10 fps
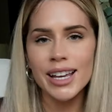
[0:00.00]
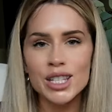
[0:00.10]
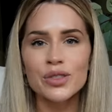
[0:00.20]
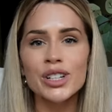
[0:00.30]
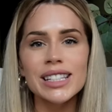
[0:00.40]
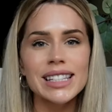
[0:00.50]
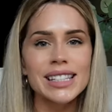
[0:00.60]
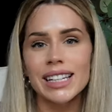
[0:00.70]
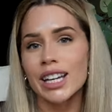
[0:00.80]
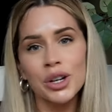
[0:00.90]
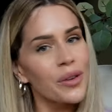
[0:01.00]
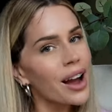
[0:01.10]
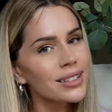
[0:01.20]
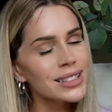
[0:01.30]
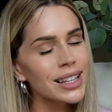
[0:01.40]
Thanks for sticking
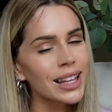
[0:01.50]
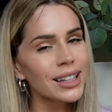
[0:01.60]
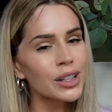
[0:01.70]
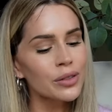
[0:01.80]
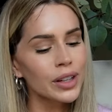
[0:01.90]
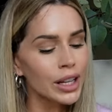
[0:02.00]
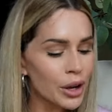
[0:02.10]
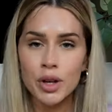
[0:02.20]
around to the end of the video.